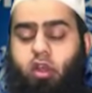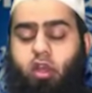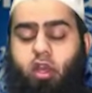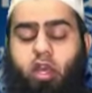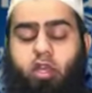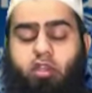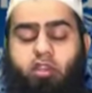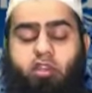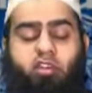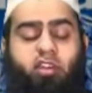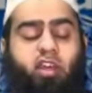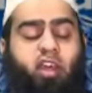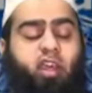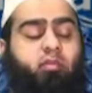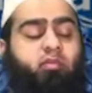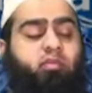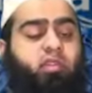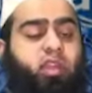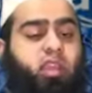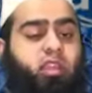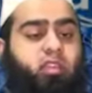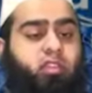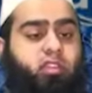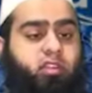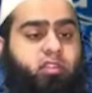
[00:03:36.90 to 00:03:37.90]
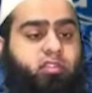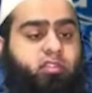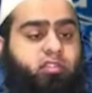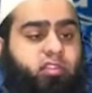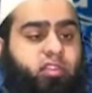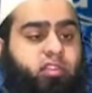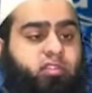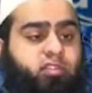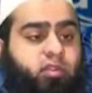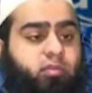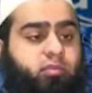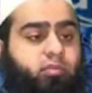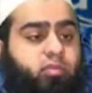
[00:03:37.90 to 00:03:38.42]
at a time like this,
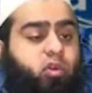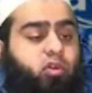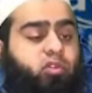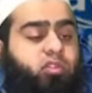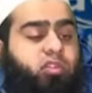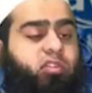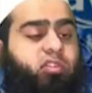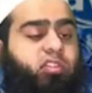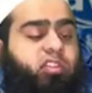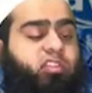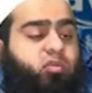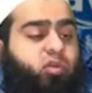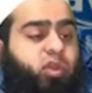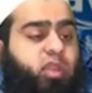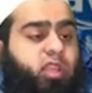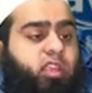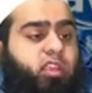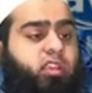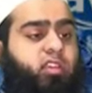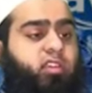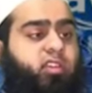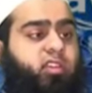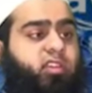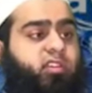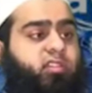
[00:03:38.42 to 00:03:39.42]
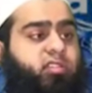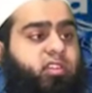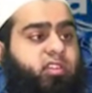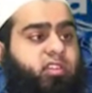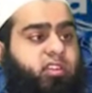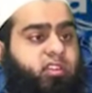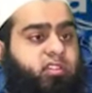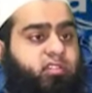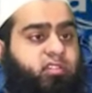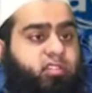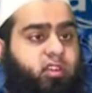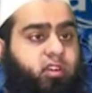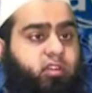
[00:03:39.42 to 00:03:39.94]
it's important that we increase in
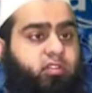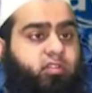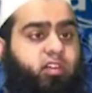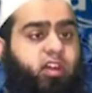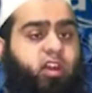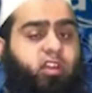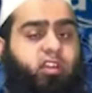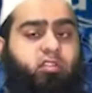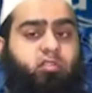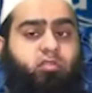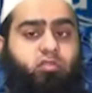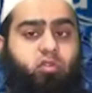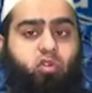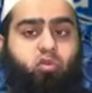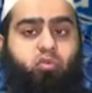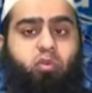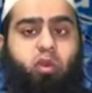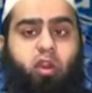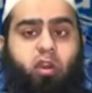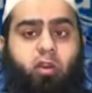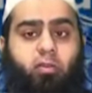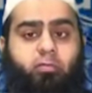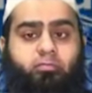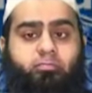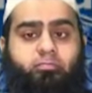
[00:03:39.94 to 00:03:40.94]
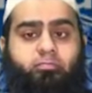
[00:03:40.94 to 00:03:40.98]
istighfar and tawbah.